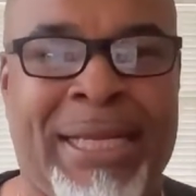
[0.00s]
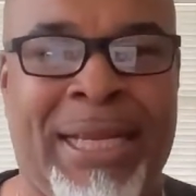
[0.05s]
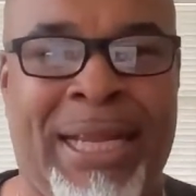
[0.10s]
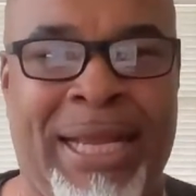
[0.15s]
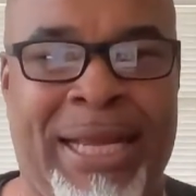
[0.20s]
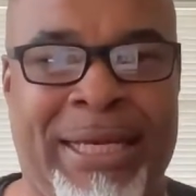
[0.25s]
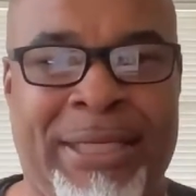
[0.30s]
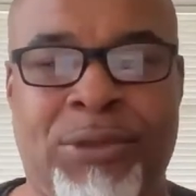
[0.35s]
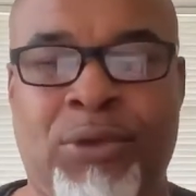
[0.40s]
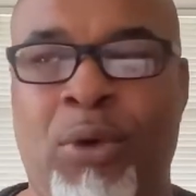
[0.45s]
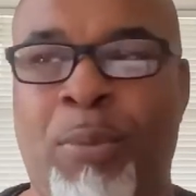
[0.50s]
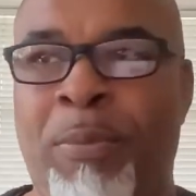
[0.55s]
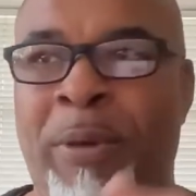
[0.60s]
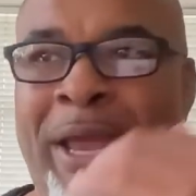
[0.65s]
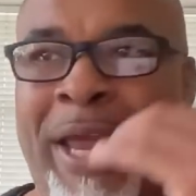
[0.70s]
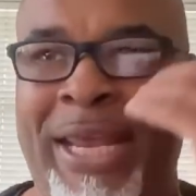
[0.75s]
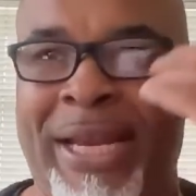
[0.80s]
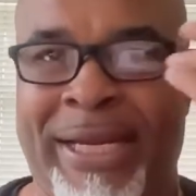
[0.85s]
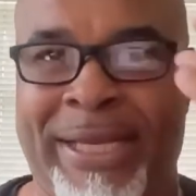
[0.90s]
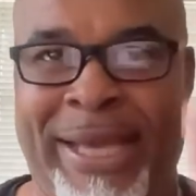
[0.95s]
of lettuce or
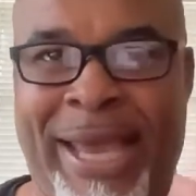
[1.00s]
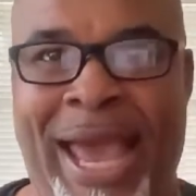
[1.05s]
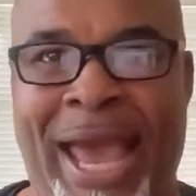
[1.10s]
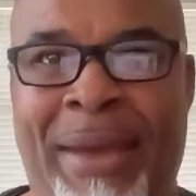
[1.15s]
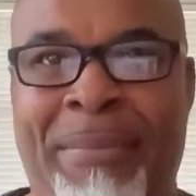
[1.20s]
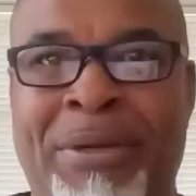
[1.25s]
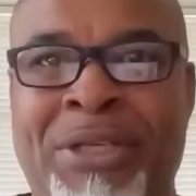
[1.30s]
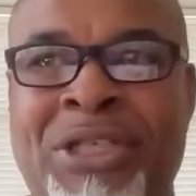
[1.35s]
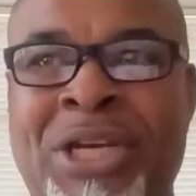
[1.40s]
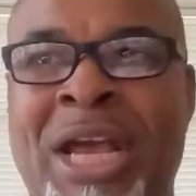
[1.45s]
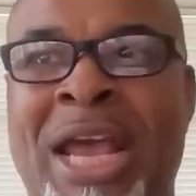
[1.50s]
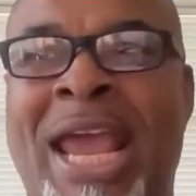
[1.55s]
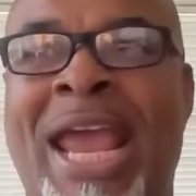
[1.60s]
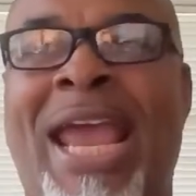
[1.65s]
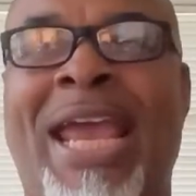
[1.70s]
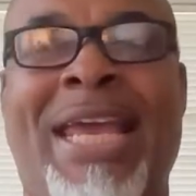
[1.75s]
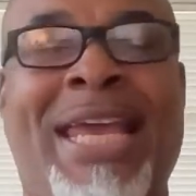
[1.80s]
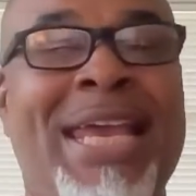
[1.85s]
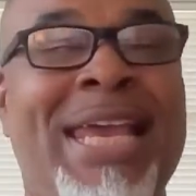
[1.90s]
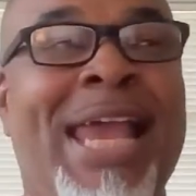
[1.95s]
head of cabbage,
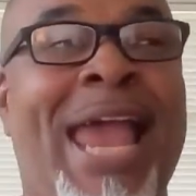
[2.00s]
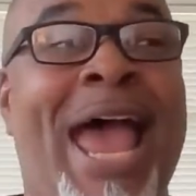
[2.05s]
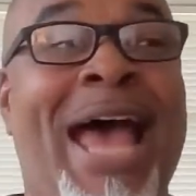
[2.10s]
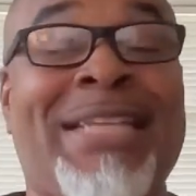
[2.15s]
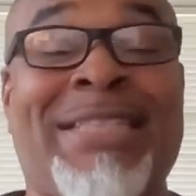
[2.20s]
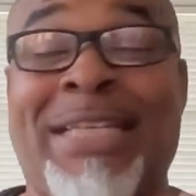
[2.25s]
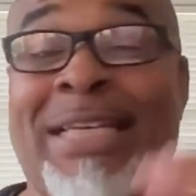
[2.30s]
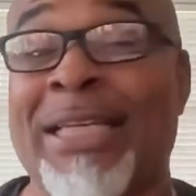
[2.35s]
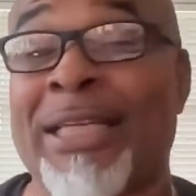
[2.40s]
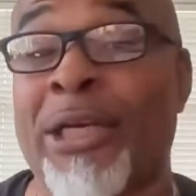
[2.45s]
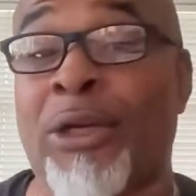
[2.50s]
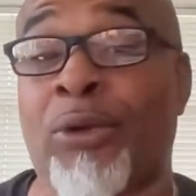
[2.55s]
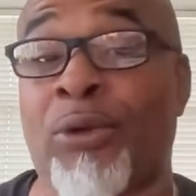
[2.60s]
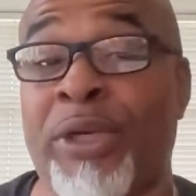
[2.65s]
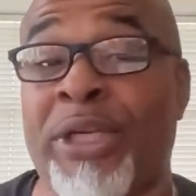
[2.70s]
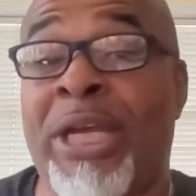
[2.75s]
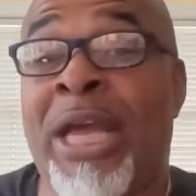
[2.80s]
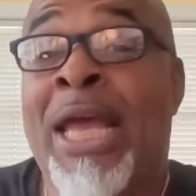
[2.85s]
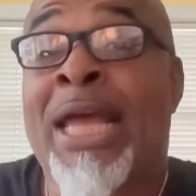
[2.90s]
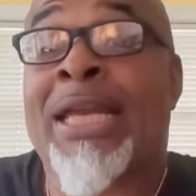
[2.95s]
and he has to
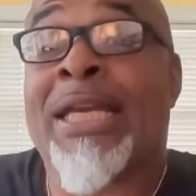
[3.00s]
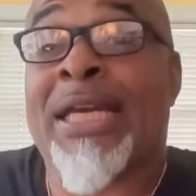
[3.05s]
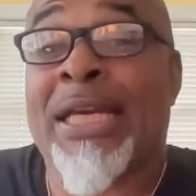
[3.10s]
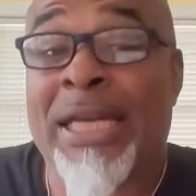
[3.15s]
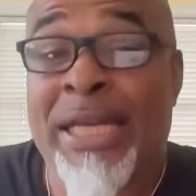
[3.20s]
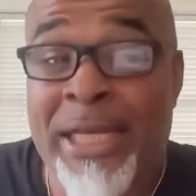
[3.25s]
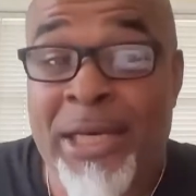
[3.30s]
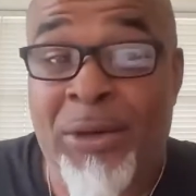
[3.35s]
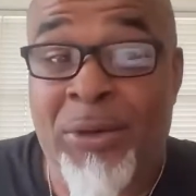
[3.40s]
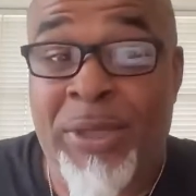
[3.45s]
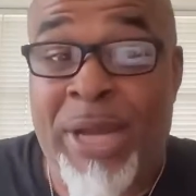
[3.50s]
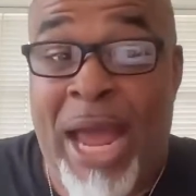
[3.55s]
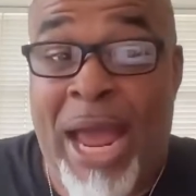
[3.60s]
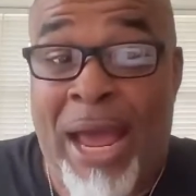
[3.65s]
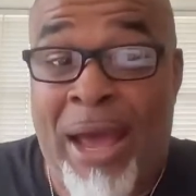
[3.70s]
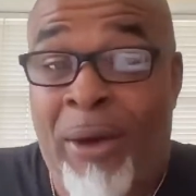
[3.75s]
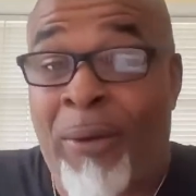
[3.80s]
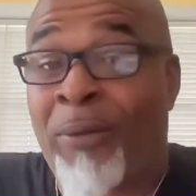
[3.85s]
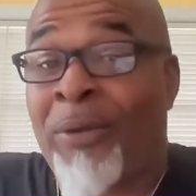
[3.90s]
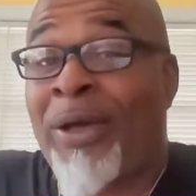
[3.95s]
literally kneel
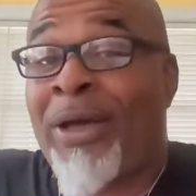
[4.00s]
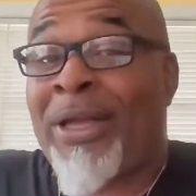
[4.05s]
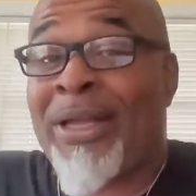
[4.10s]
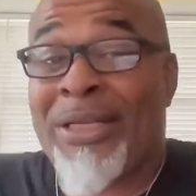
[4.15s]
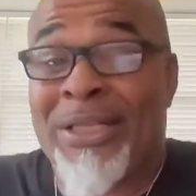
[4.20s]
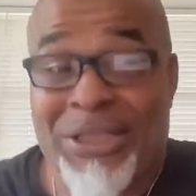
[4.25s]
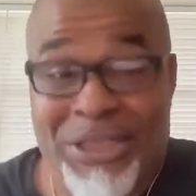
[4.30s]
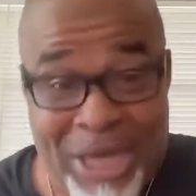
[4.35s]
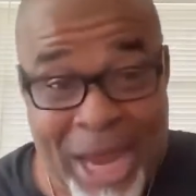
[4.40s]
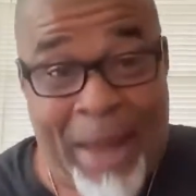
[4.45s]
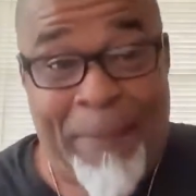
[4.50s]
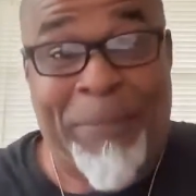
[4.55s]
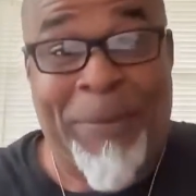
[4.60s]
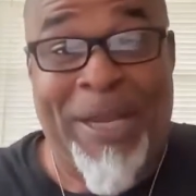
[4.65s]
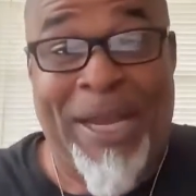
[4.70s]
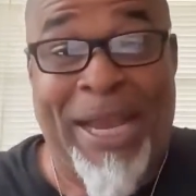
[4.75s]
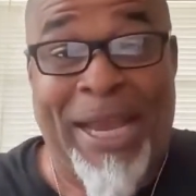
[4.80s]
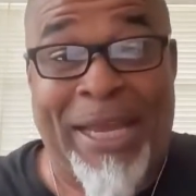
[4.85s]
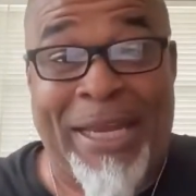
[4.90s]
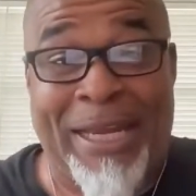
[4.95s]
down, chop
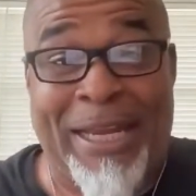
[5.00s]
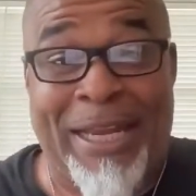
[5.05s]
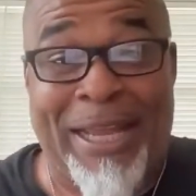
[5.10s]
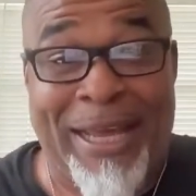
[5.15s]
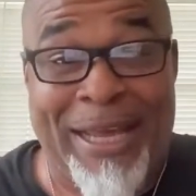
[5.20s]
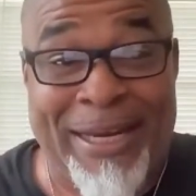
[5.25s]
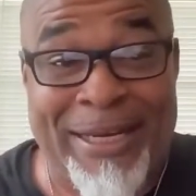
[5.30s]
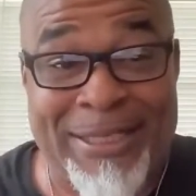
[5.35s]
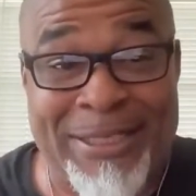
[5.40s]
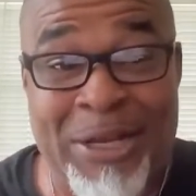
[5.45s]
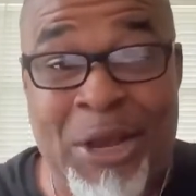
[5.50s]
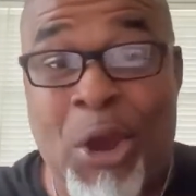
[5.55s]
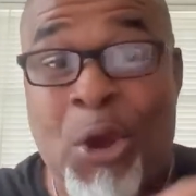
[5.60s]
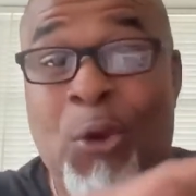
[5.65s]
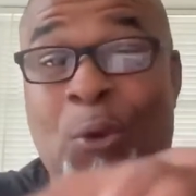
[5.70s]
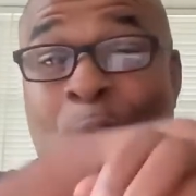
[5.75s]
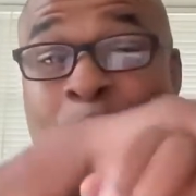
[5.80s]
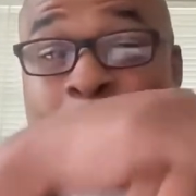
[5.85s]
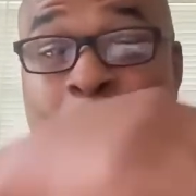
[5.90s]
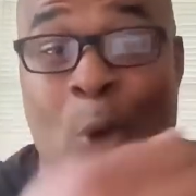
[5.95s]
the head of lettuce,
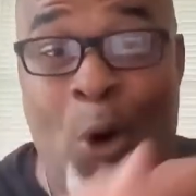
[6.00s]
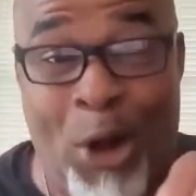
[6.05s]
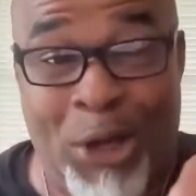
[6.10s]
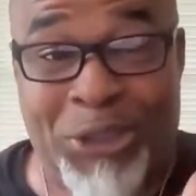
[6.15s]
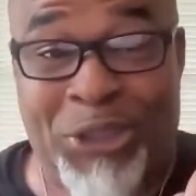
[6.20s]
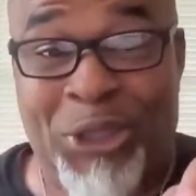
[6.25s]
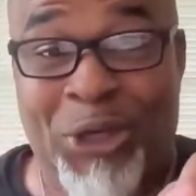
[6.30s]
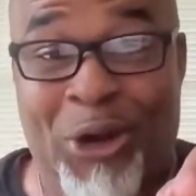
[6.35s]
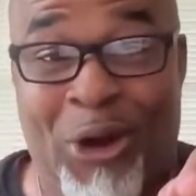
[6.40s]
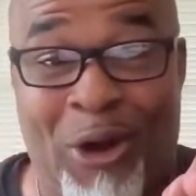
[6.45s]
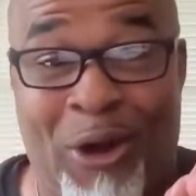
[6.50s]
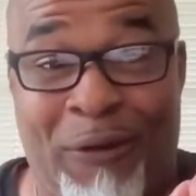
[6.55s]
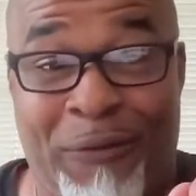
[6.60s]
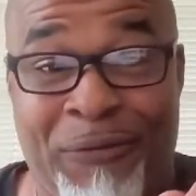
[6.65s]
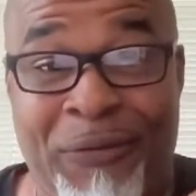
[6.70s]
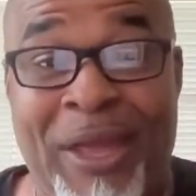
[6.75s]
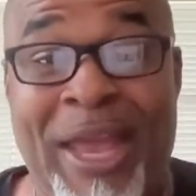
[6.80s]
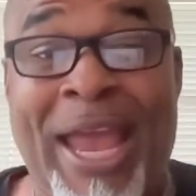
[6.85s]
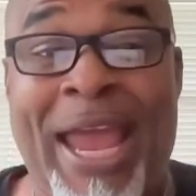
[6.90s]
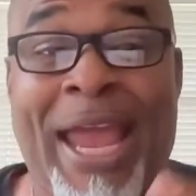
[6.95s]
wash it off,
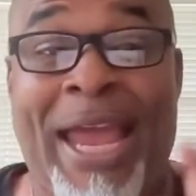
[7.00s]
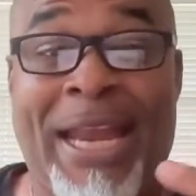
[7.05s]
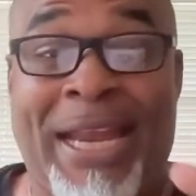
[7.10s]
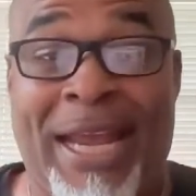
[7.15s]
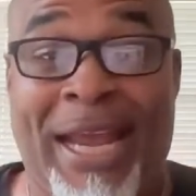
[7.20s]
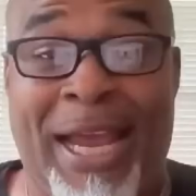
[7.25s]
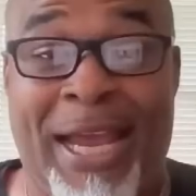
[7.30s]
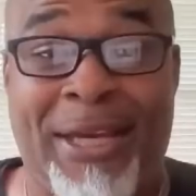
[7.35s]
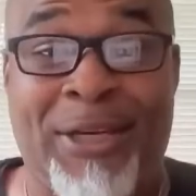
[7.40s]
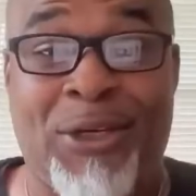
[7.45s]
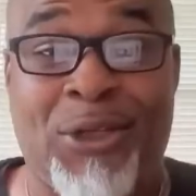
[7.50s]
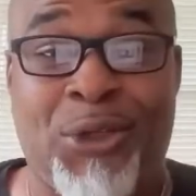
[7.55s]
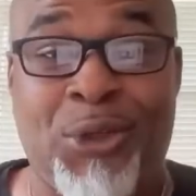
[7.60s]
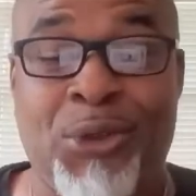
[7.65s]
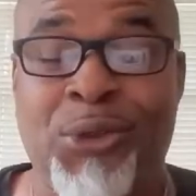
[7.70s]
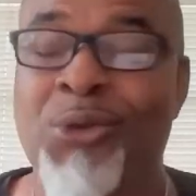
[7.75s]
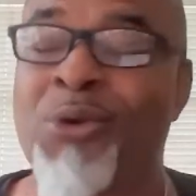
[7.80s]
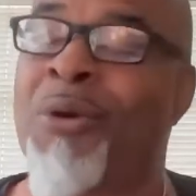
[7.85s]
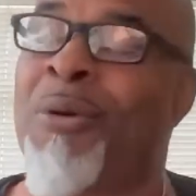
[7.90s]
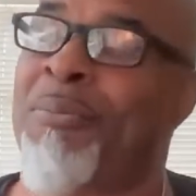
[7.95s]
and hand it
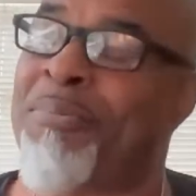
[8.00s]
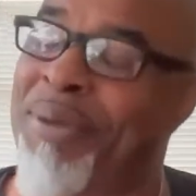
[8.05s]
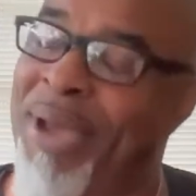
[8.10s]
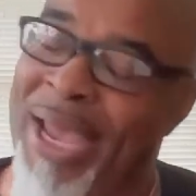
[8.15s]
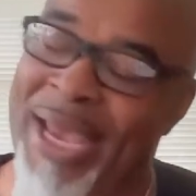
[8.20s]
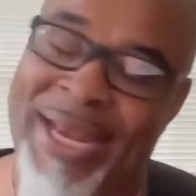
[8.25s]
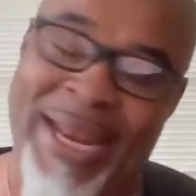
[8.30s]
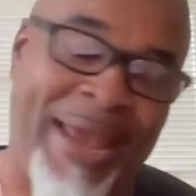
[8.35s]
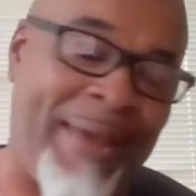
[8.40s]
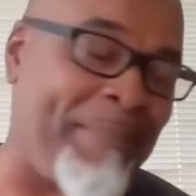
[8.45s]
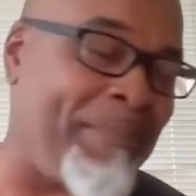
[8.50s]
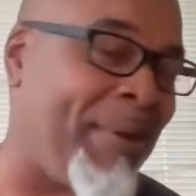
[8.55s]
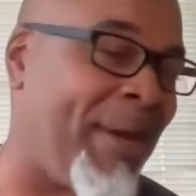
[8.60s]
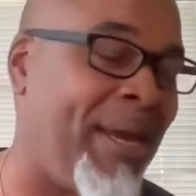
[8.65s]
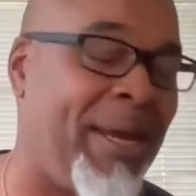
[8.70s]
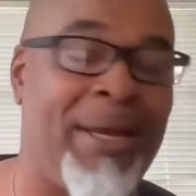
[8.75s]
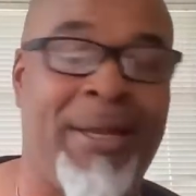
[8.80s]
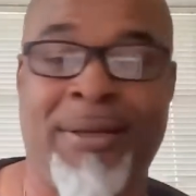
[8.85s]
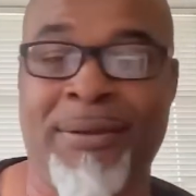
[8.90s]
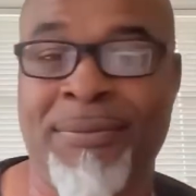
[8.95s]
to you, pay that
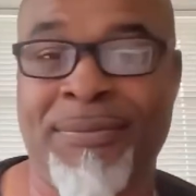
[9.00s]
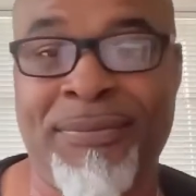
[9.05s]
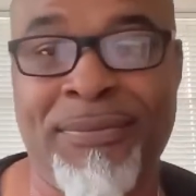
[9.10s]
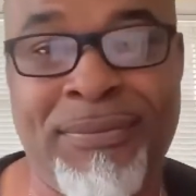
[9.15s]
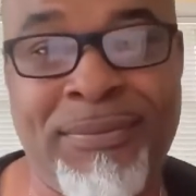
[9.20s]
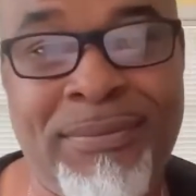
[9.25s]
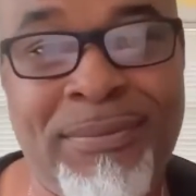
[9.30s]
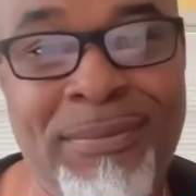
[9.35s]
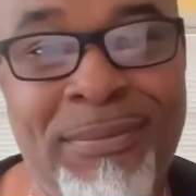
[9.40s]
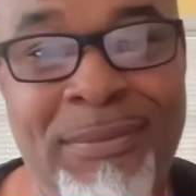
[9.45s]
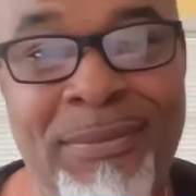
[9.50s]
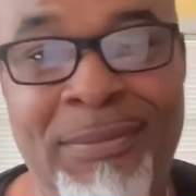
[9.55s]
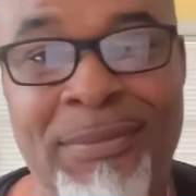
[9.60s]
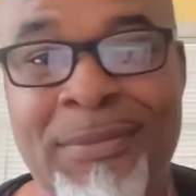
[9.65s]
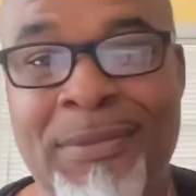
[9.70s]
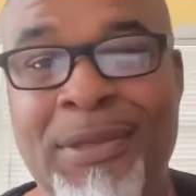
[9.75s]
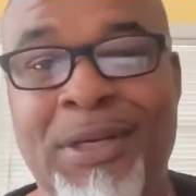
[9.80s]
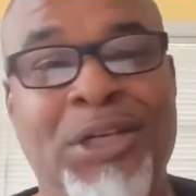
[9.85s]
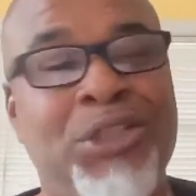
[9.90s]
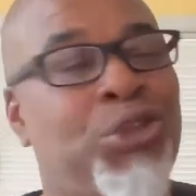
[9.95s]
man.
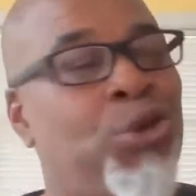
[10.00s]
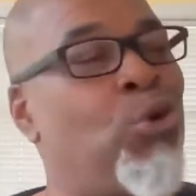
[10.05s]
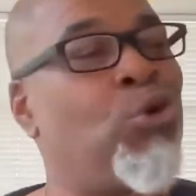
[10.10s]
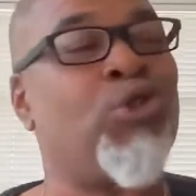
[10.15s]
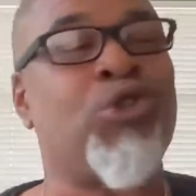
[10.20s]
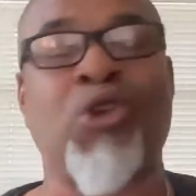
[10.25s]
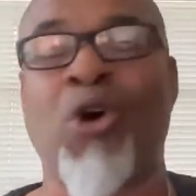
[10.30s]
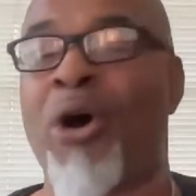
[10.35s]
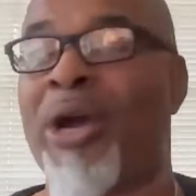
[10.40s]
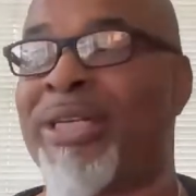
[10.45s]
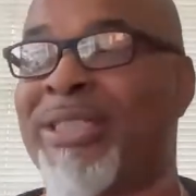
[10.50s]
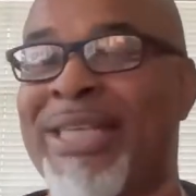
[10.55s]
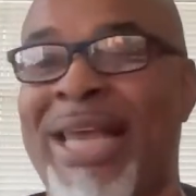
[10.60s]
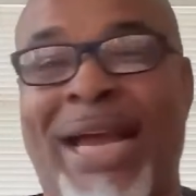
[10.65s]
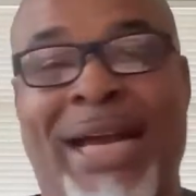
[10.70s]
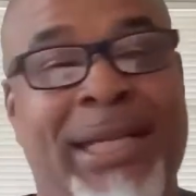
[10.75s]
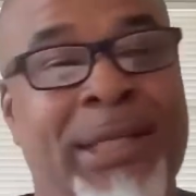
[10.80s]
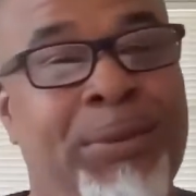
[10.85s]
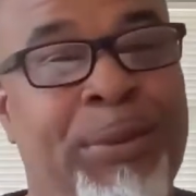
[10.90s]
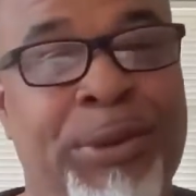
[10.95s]
Because you saw
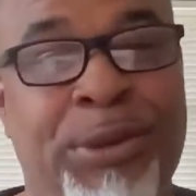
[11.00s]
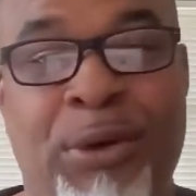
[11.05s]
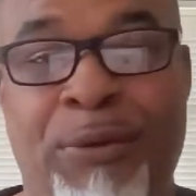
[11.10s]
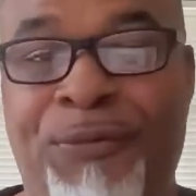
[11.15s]
exactly where